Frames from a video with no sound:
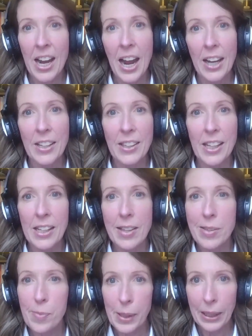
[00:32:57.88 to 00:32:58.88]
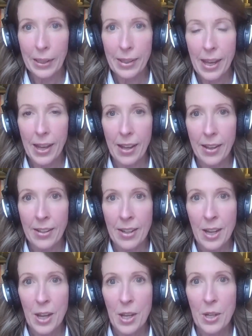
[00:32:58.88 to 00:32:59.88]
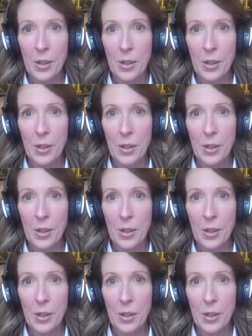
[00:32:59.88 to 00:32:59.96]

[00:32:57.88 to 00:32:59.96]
And then in the middle there, you